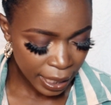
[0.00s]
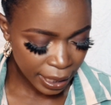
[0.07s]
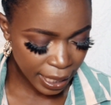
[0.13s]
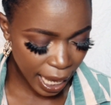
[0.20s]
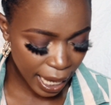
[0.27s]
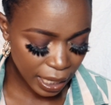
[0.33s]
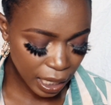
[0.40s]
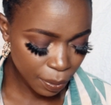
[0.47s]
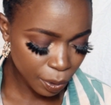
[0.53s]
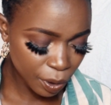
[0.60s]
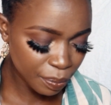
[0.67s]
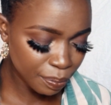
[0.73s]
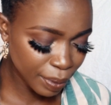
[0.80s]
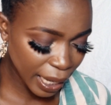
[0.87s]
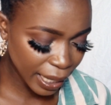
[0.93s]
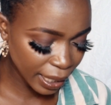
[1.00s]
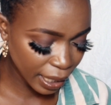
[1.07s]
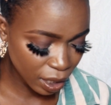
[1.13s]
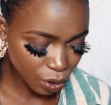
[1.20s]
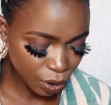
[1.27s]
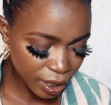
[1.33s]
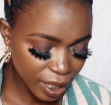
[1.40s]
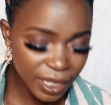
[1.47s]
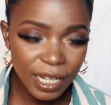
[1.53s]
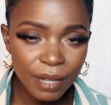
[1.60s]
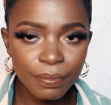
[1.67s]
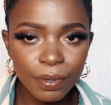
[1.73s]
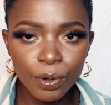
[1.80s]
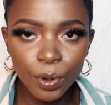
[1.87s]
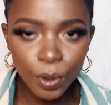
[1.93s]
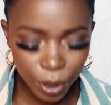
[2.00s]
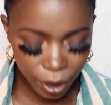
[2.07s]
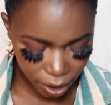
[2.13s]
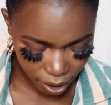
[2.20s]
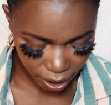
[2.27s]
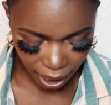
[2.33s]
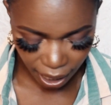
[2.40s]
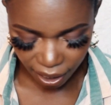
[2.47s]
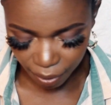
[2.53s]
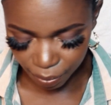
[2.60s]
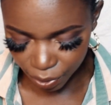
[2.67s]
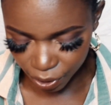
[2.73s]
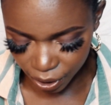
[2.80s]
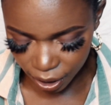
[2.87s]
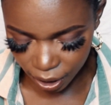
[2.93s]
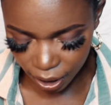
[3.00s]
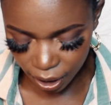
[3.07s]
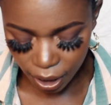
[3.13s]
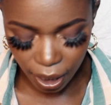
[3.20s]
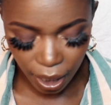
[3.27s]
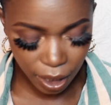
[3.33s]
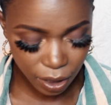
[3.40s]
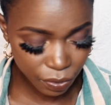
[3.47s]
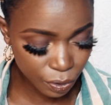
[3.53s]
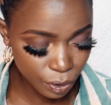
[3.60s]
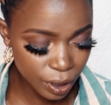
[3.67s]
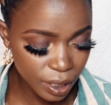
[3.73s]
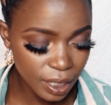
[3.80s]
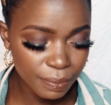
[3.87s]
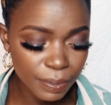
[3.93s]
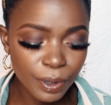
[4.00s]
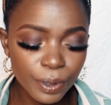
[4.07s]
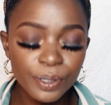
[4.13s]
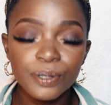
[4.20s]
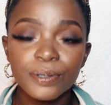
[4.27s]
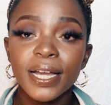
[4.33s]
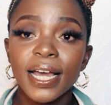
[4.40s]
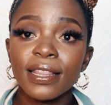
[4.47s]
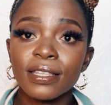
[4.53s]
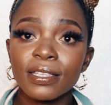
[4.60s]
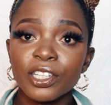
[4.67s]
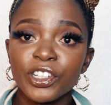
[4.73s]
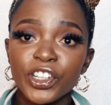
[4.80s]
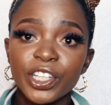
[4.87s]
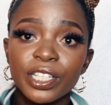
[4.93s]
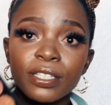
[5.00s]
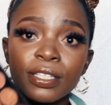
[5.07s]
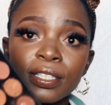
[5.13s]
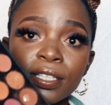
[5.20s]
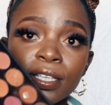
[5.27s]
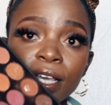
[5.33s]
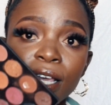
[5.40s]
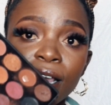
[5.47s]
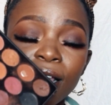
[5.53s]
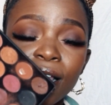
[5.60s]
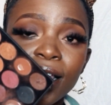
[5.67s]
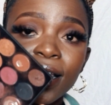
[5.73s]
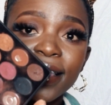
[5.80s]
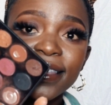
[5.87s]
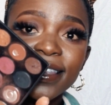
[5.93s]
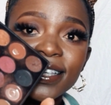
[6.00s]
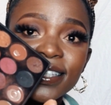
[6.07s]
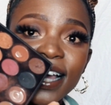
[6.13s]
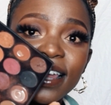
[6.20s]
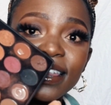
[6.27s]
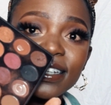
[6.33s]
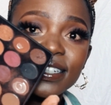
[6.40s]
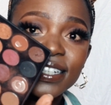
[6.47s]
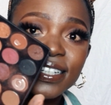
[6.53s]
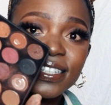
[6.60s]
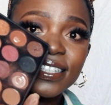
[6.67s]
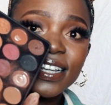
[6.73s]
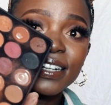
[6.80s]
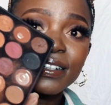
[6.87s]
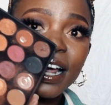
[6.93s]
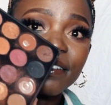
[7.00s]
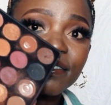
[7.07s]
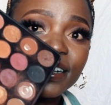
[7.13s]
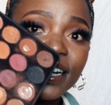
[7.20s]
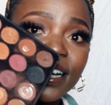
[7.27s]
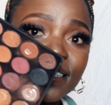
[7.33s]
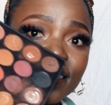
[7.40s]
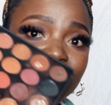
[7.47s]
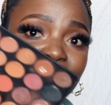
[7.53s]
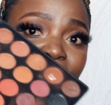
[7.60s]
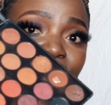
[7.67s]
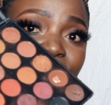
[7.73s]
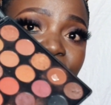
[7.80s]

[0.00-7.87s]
Yeah, I keep on buying it all the time because Cara Beauty ES14, because look at these shades. These are the shades that Africans love.